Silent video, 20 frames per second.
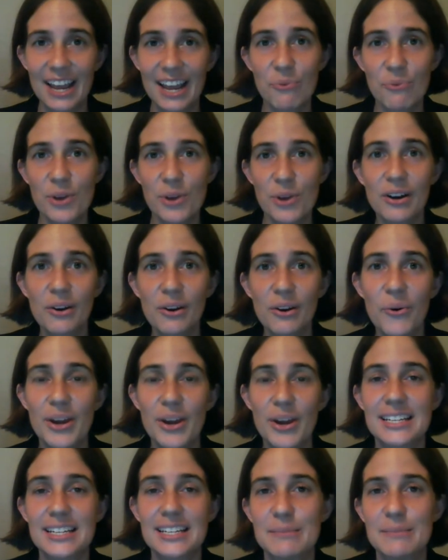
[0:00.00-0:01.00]
and we are
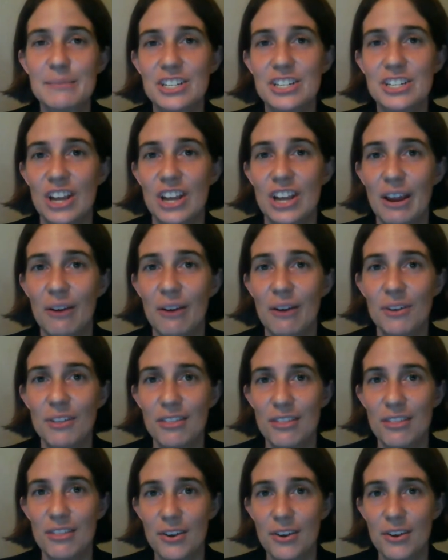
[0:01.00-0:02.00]
going to be sharing with
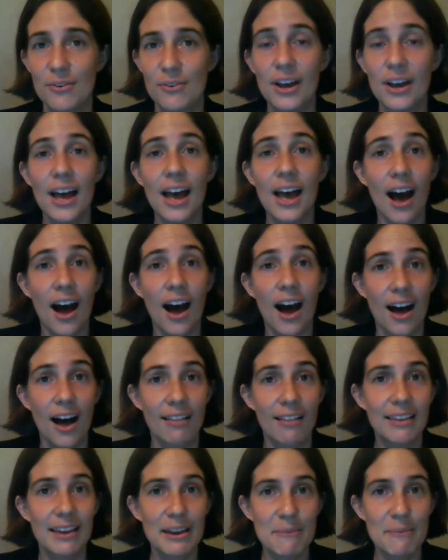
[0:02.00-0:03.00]
you
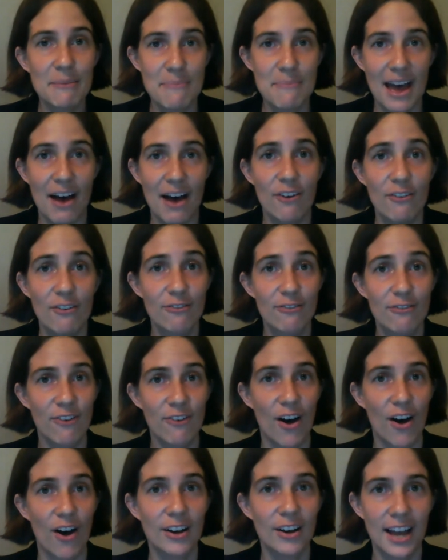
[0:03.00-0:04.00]
all about
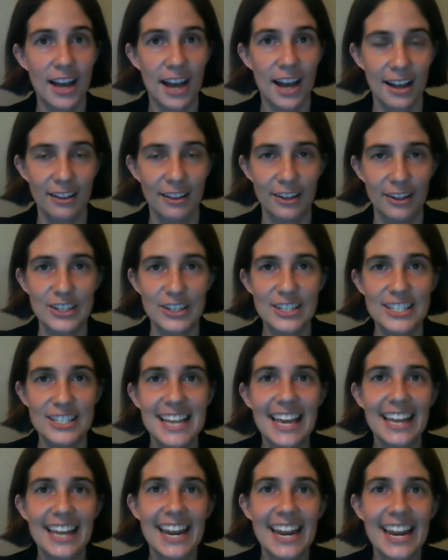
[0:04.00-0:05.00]
fall colors
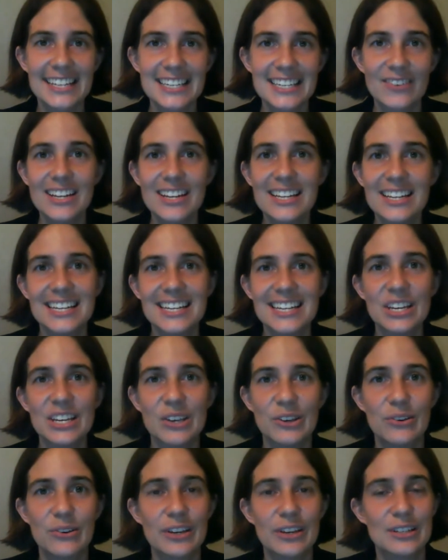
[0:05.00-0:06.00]
and activities that
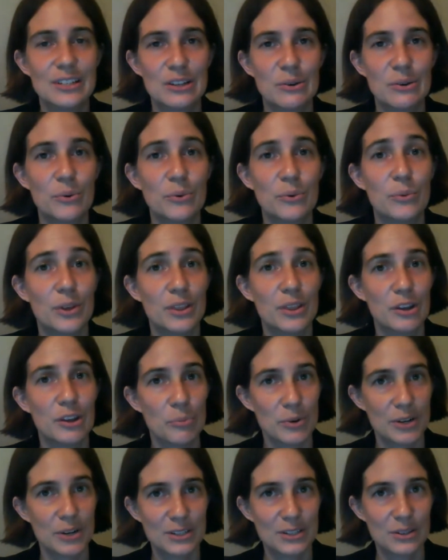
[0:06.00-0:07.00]
you can do with your
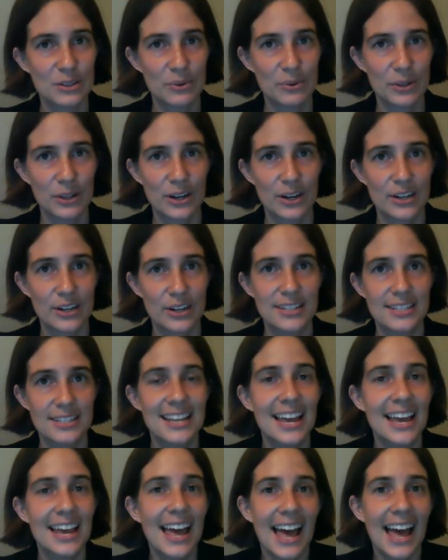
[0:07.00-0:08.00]
preschoolers.
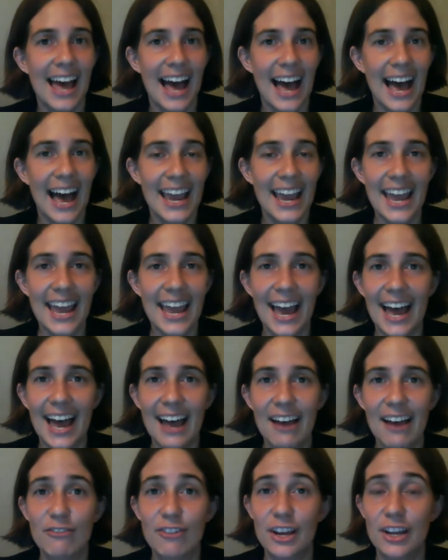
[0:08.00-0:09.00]
I
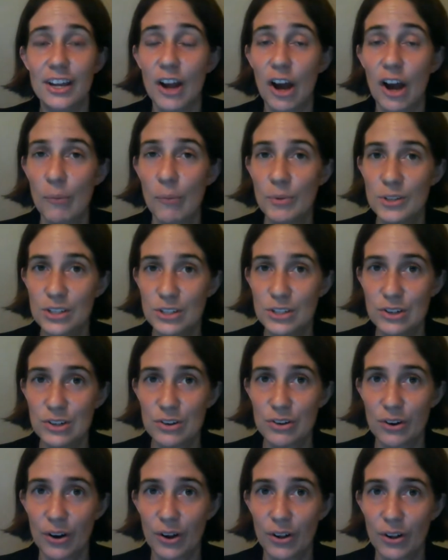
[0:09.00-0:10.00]
have an almost
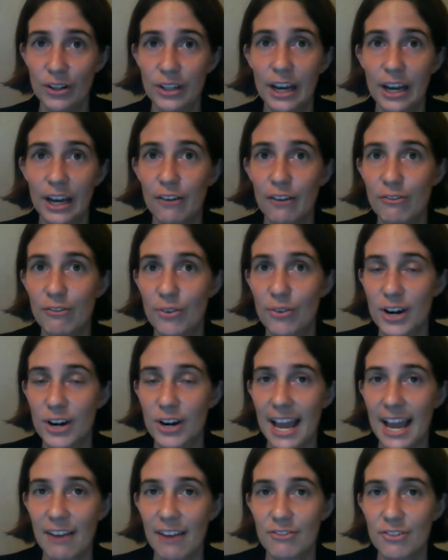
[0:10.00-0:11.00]
2-year-old, a
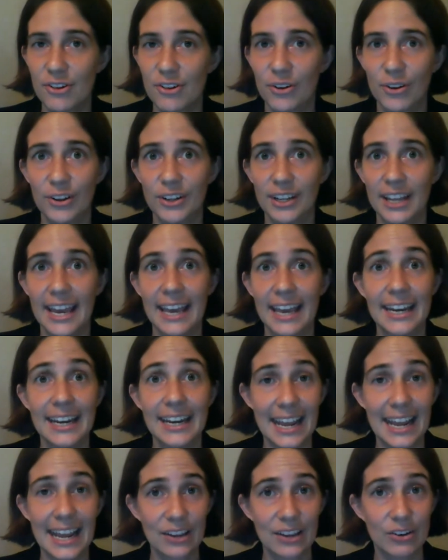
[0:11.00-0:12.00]
4.5-year-old, and an
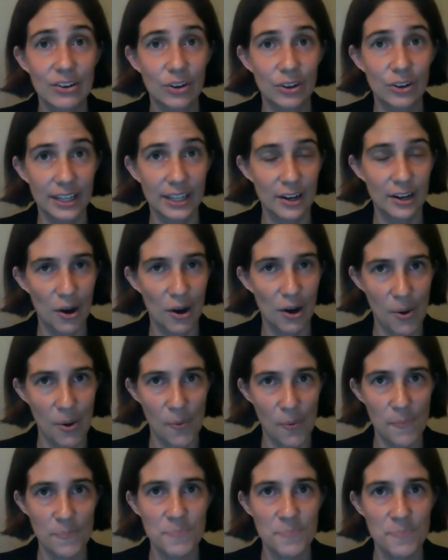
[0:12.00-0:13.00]
8-year-old at
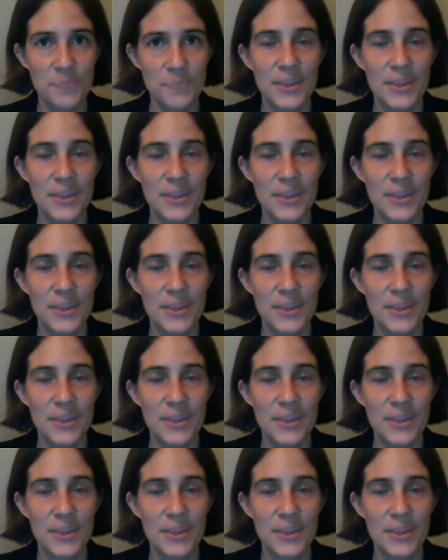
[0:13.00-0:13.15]
home.